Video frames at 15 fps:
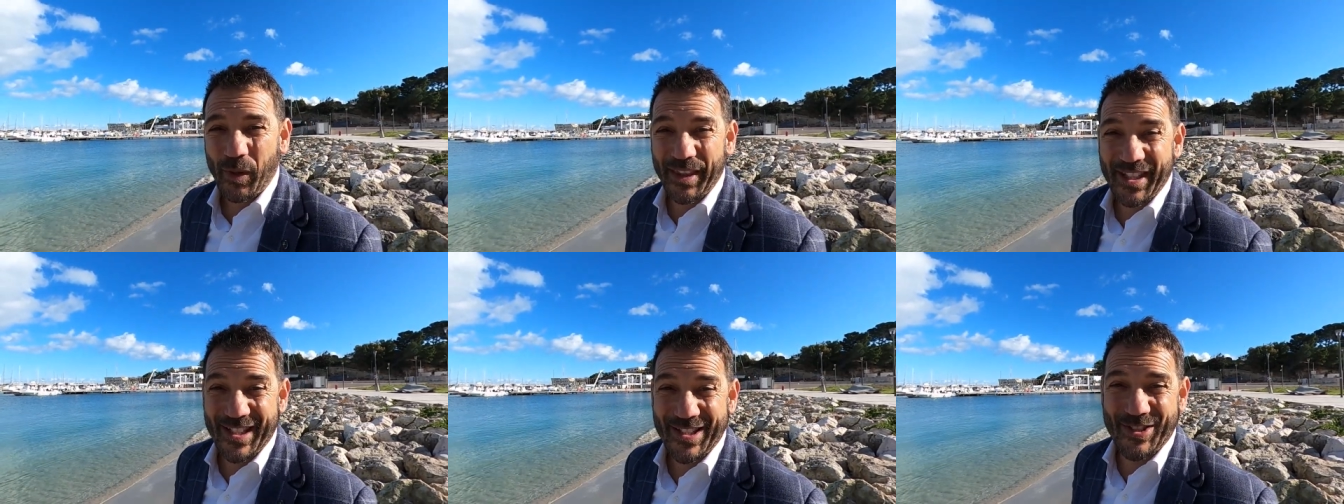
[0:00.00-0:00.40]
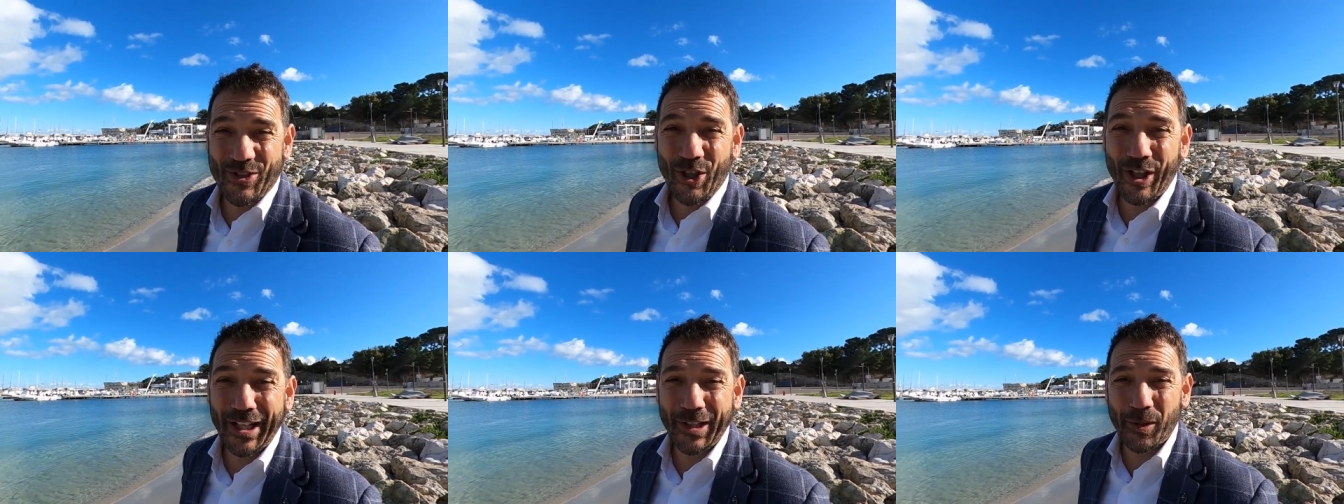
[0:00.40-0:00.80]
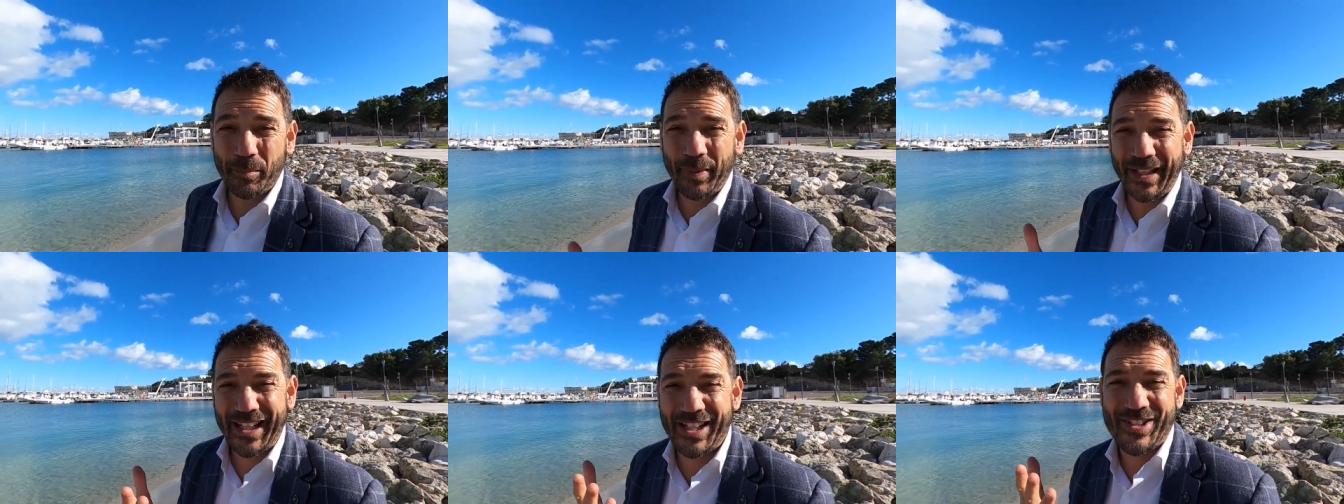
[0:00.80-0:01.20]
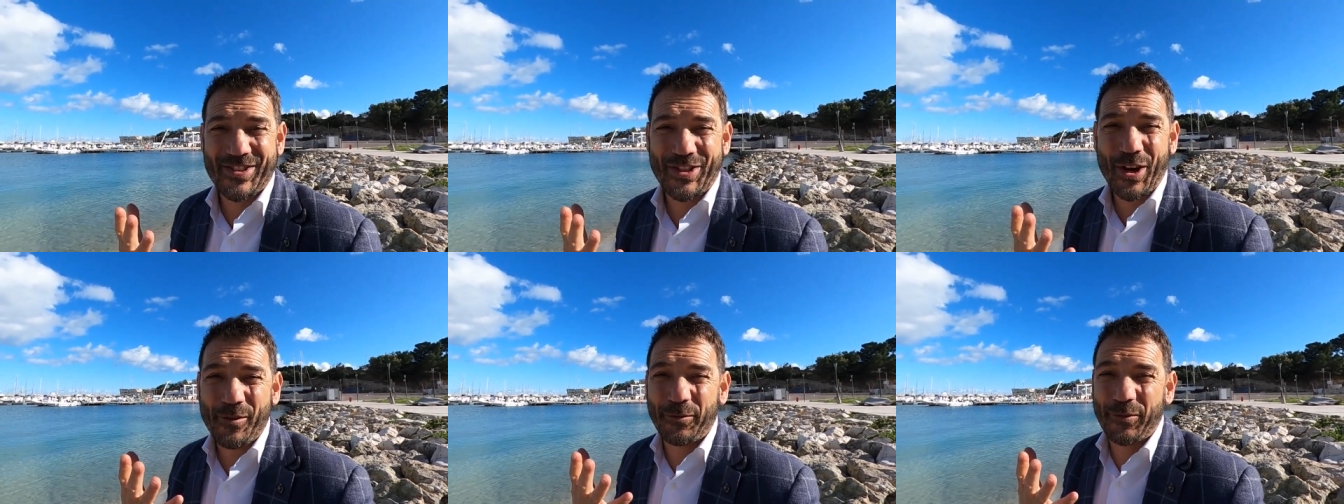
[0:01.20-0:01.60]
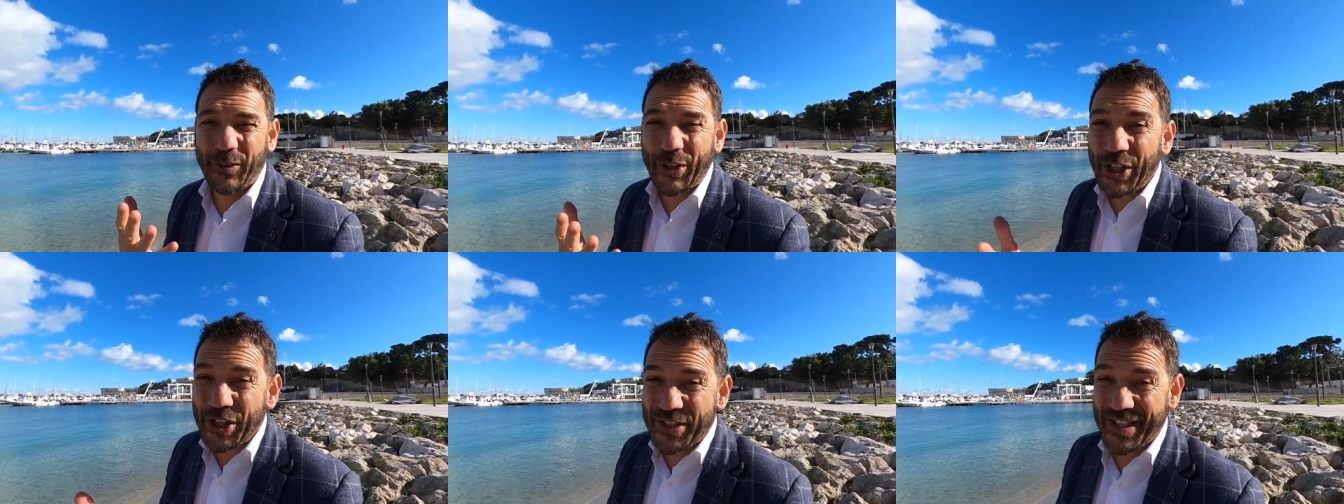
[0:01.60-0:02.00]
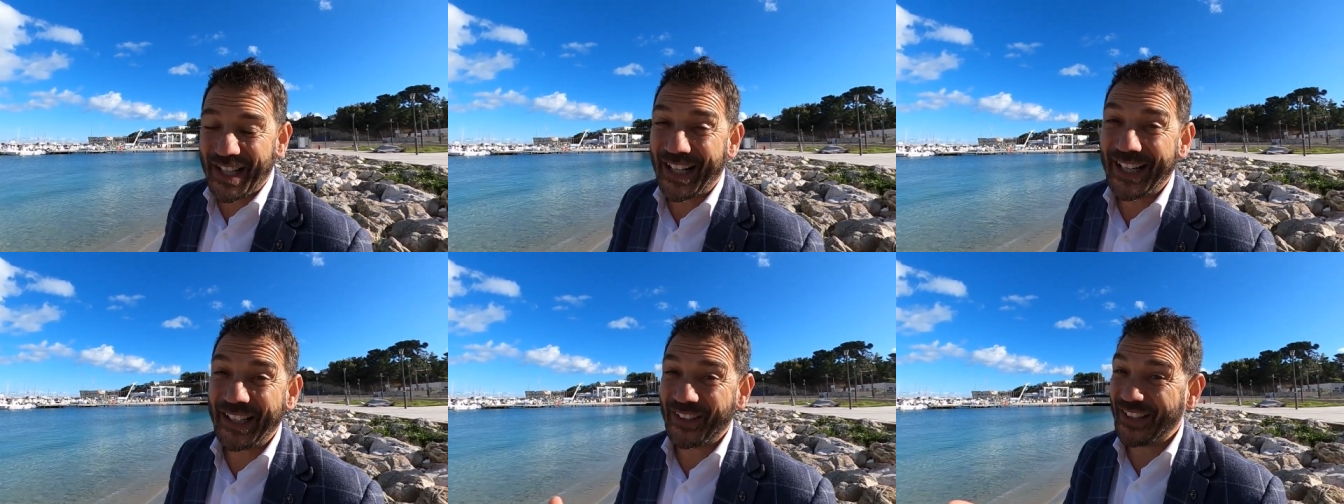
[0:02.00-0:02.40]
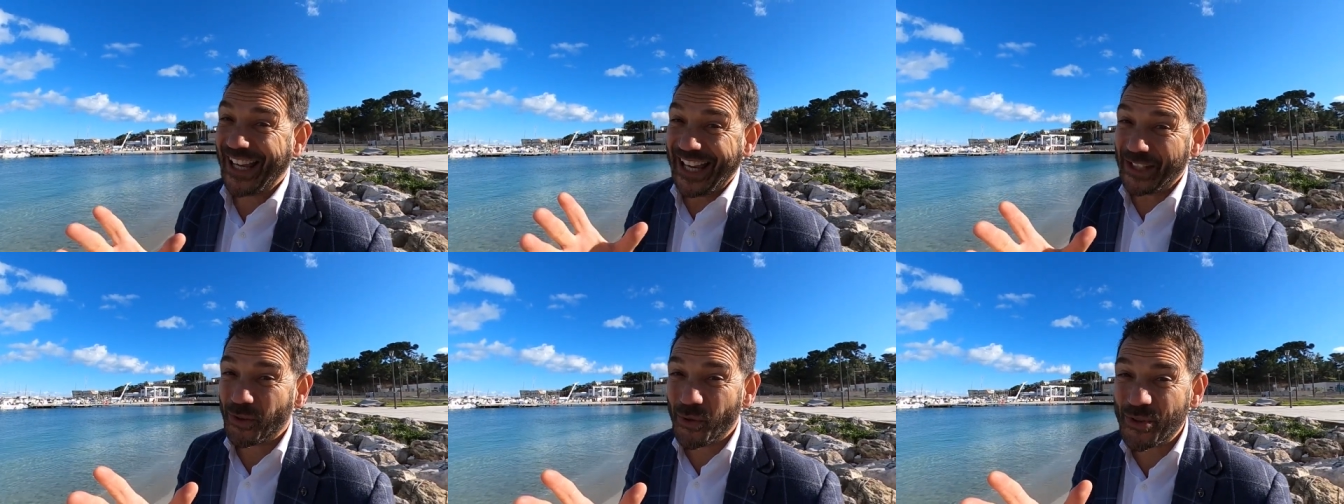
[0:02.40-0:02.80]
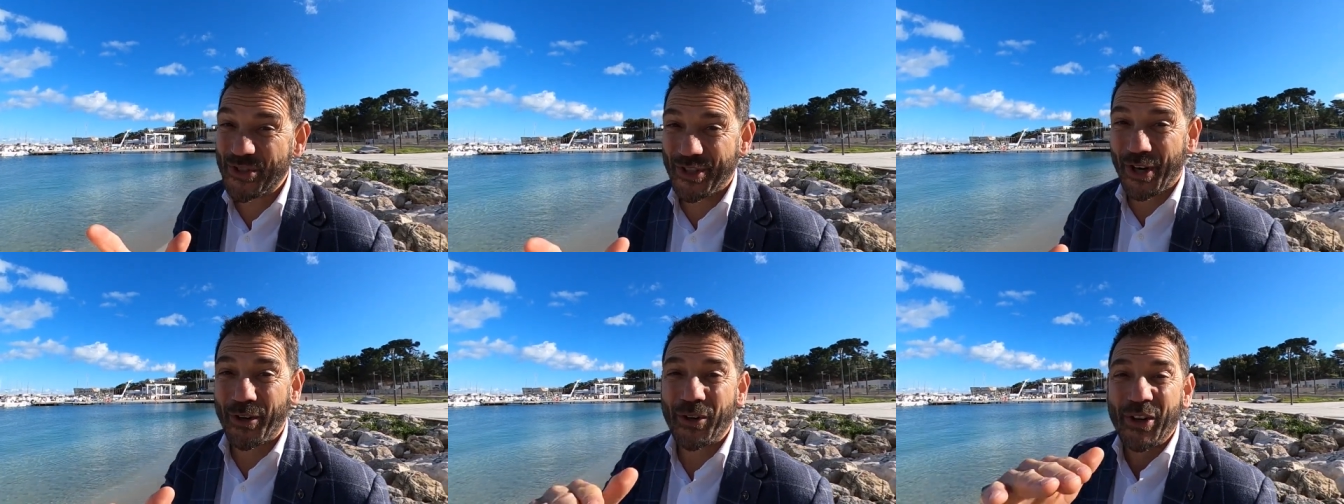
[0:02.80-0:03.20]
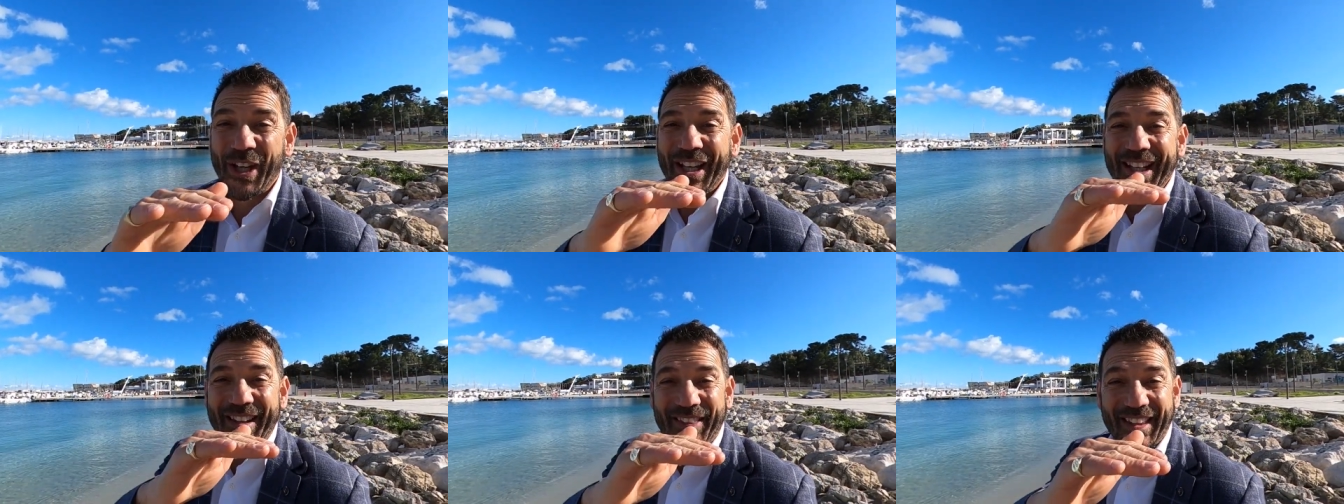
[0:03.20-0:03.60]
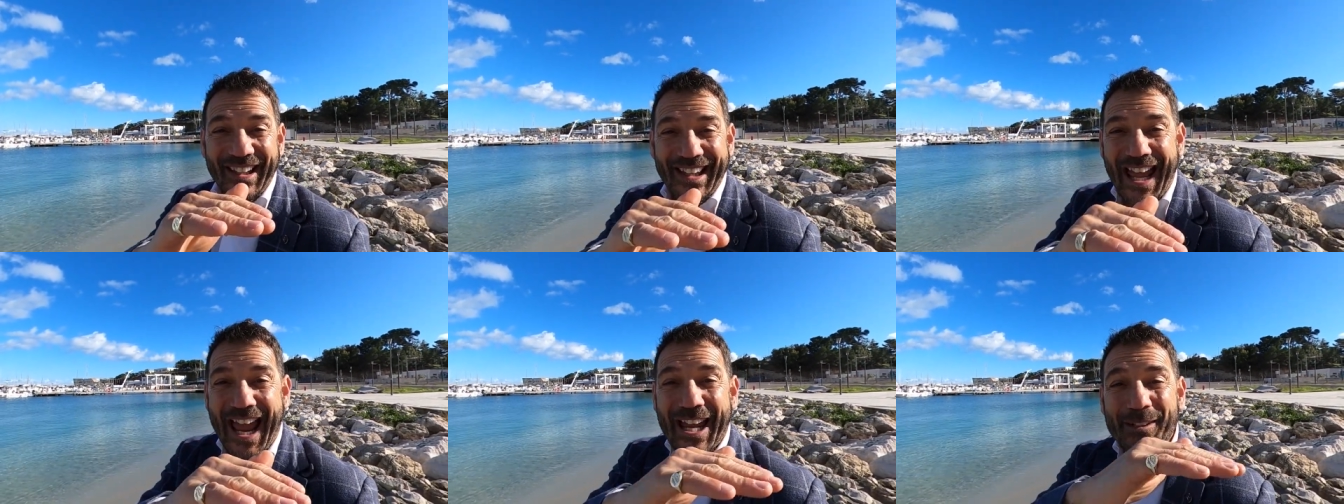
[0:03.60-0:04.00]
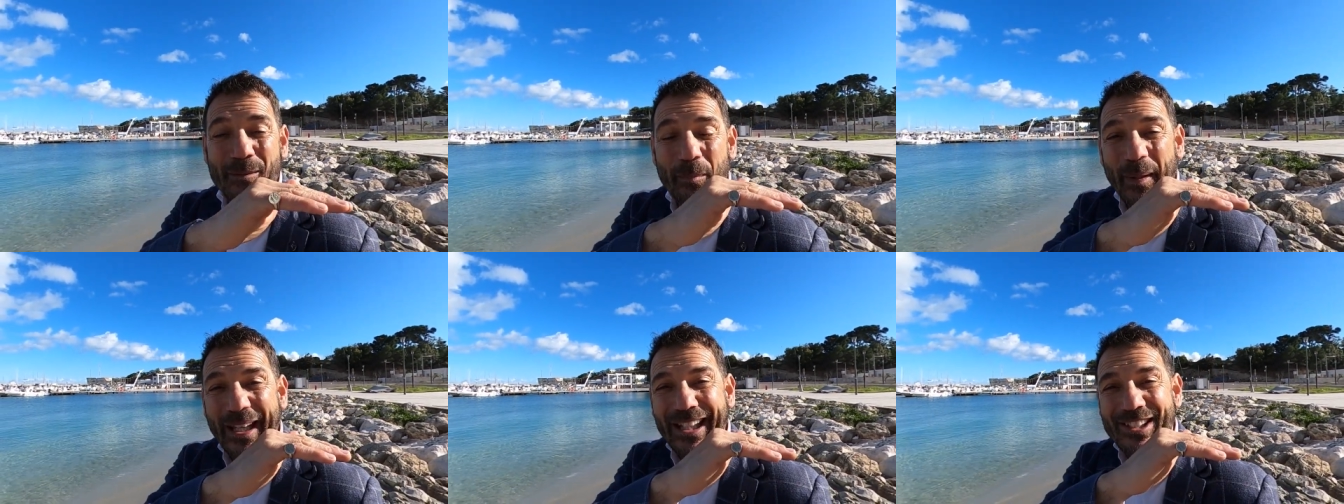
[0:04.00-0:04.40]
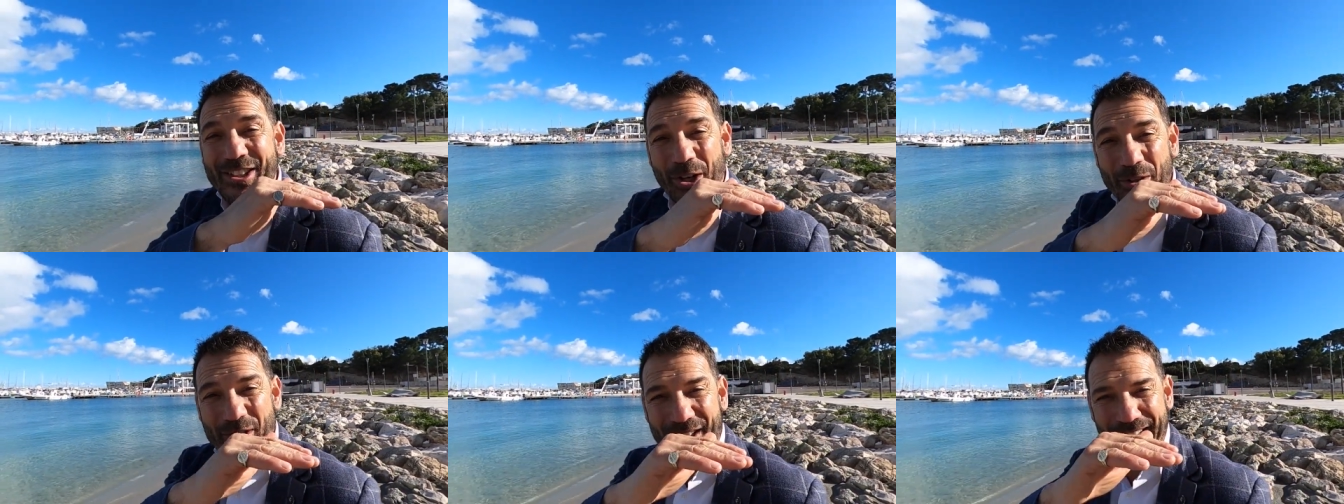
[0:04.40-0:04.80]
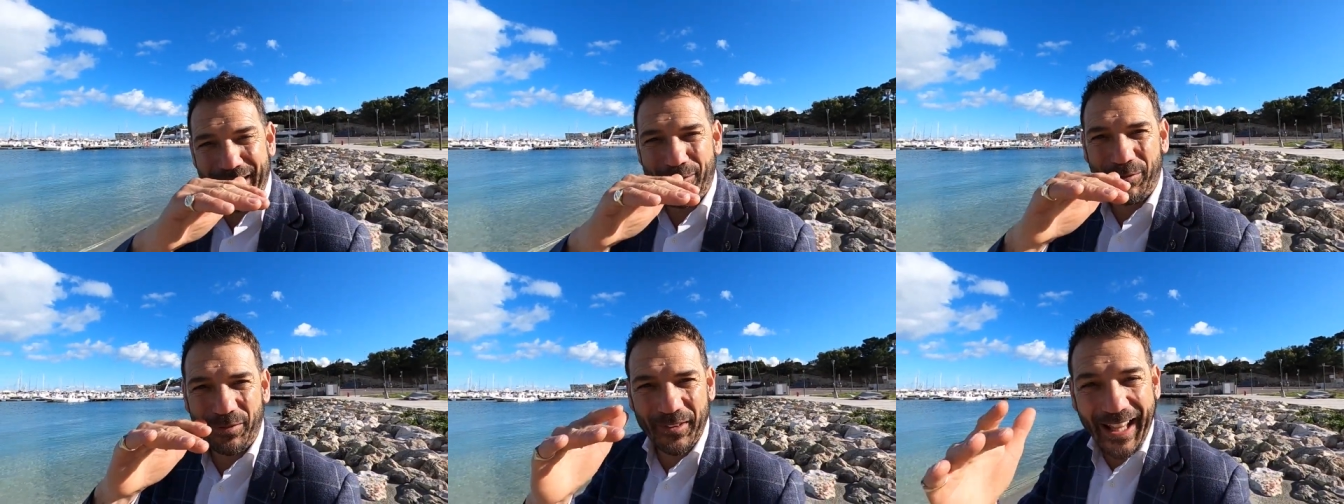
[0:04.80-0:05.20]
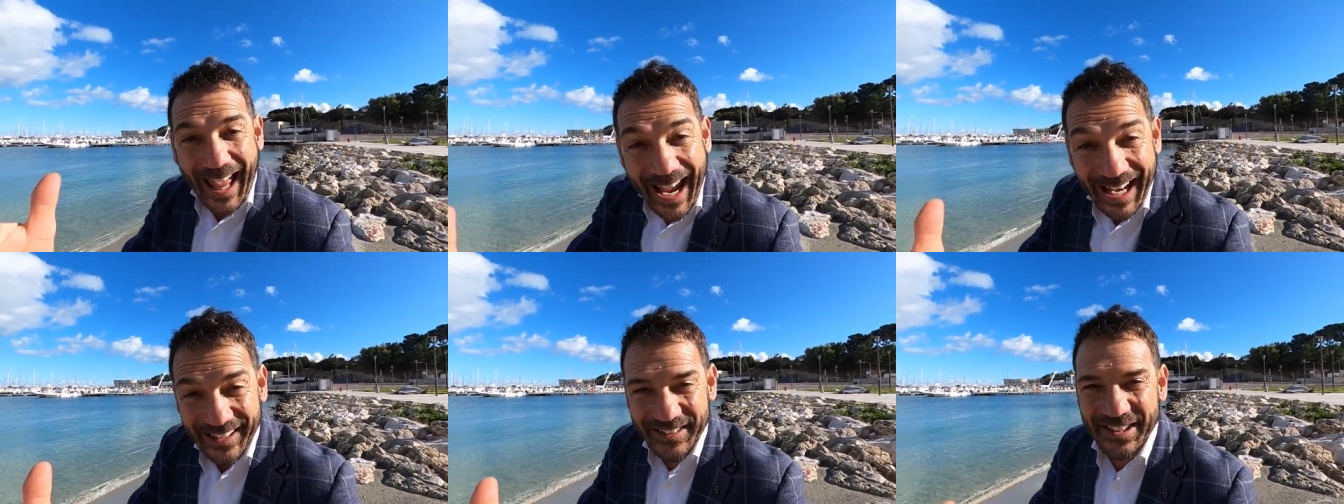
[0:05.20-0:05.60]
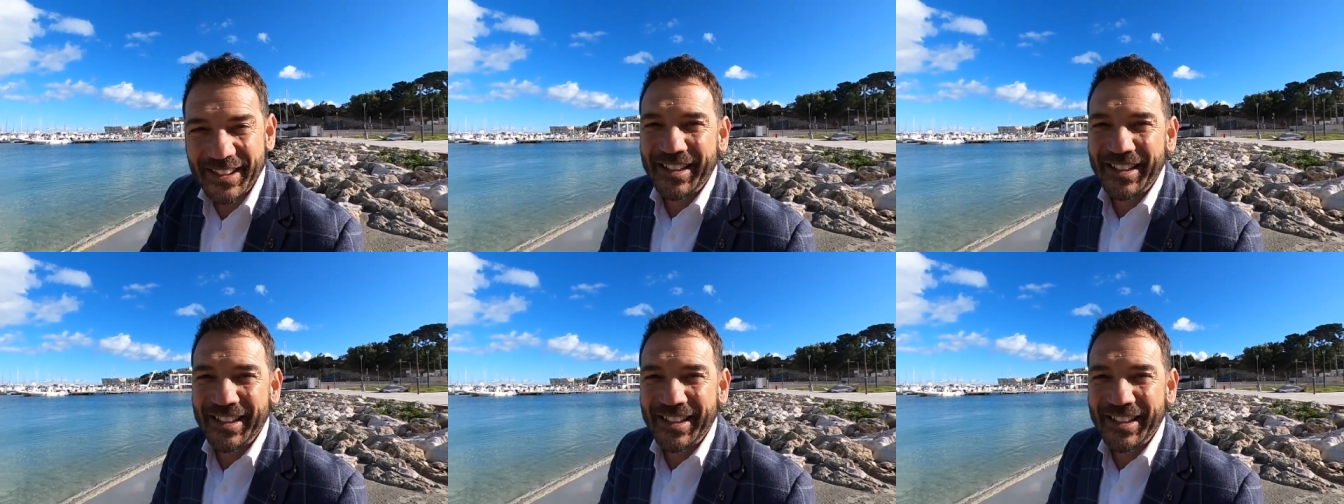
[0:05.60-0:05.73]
with the soil being so fertile and also the land being totally flat,